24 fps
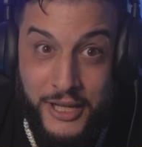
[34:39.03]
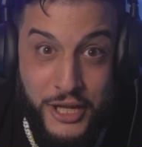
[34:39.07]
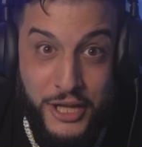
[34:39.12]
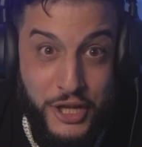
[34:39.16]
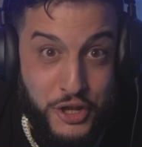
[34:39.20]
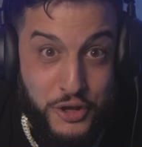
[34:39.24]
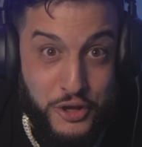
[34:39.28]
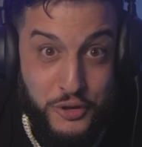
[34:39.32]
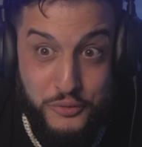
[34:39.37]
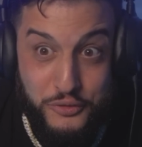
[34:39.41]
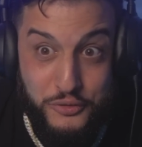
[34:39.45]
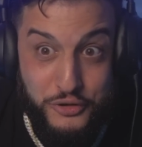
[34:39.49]

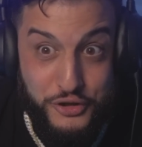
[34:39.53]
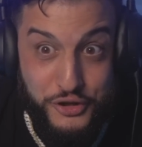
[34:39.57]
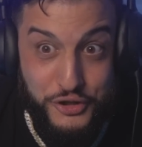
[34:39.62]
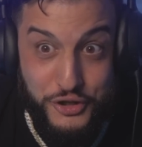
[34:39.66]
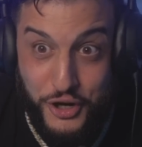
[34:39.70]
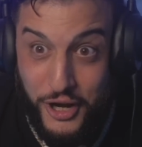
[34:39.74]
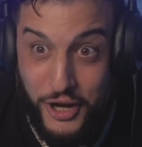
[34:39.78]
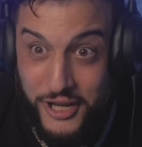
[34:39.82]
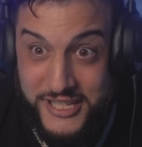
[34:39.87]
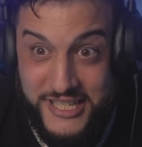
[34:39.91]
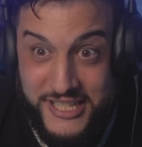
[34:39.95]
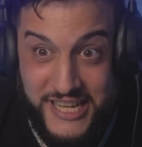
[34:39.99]
You
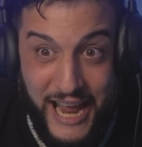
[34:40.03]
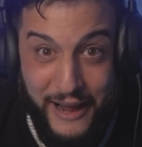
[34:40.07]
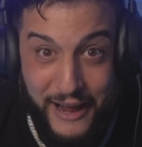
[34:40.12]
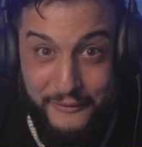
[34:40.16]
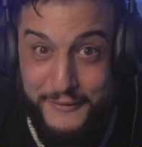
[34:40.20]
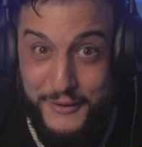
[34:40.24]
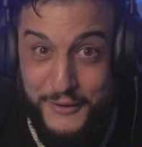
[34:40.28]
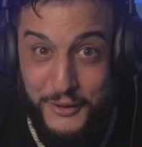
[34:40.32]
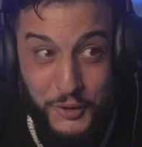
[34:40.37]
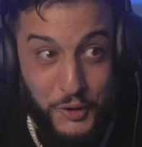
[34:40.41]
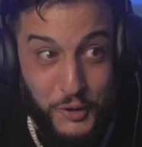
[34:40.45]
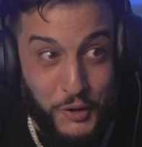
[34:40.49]
just
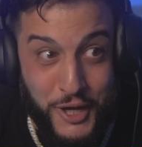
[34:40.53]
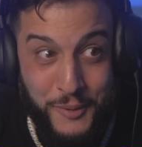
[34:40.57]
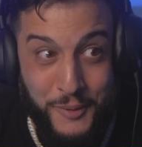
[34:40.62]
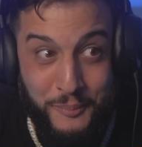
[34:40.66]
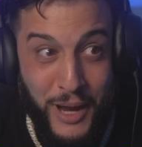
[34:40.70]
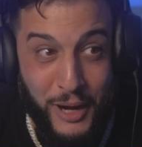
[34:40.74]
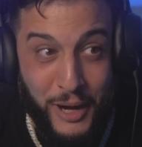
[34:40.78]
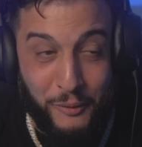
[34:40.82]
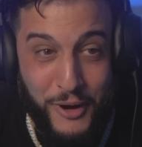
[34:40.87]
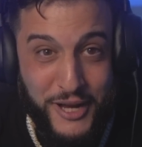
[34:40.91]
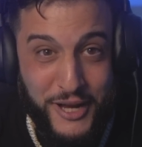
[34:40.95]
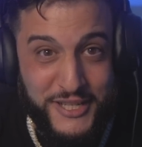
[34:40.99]
have to look at
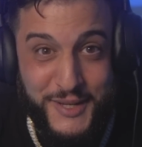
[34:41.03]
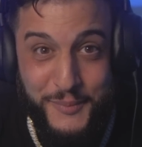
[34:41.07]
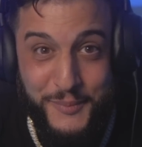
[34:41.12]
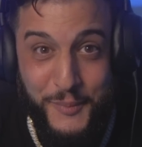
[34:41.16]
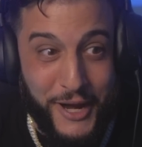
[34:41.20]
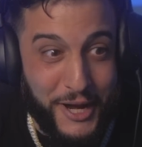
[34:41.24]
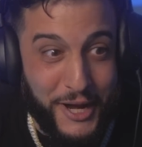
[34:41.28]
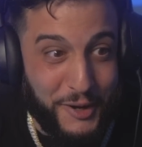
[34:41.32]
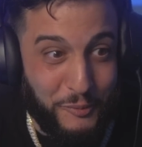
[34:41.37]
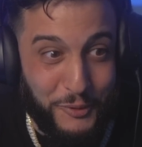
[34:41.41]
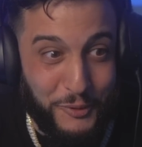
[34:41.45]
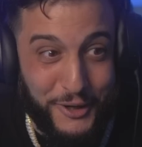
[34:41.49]
my
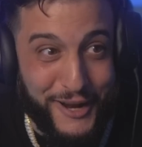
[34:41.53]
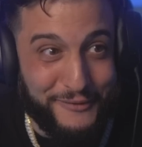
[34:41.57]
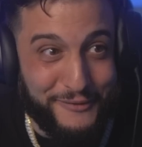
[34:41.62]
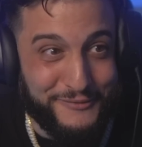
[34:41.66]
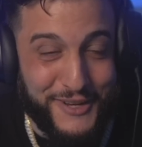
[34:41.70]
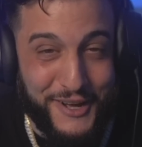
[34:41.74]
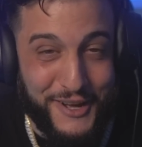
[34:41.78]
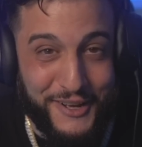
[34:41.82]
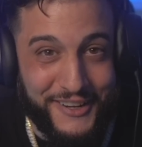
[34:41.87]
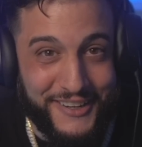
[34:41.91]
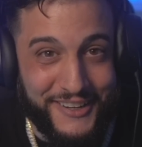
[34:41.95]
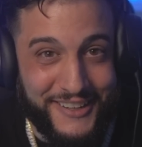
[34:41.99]
resume and what I've
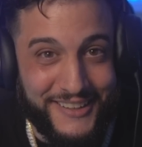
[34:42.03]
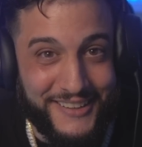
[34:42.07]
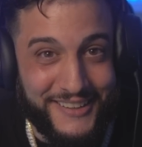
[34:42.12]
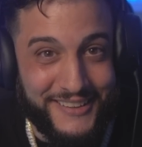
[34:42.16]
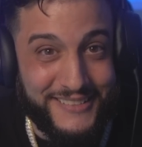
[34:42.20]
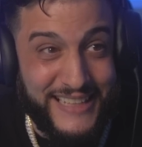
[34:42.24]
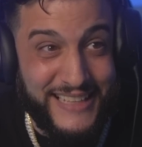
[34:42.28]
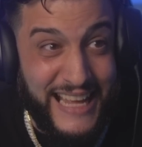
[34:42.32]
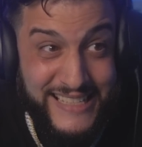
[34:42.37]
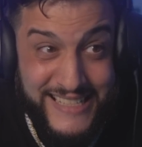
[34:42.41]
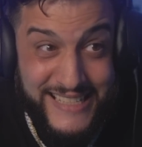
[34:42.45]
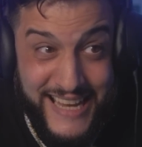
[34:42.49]
done.
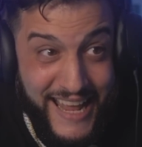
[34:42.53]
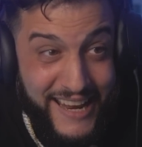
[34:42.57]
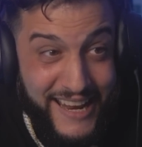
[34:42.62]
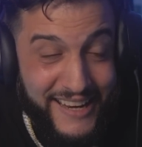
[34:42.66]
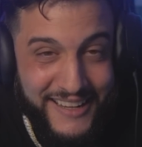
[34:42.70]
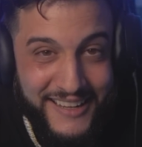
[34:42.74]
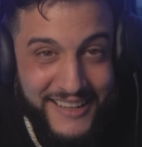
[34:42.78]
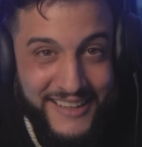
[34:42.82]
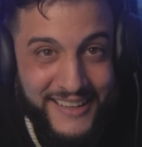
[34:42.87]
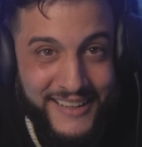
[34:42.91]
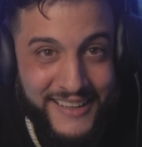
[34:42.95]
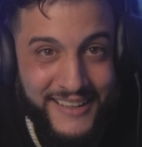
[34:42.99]
That's it.